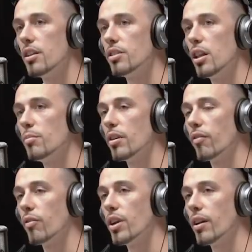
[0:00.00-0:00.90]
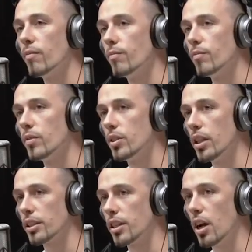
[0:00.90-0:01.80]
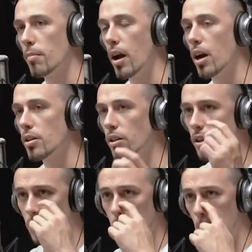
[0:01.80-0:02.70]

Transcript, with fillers: necessarily being free to like care about how you look.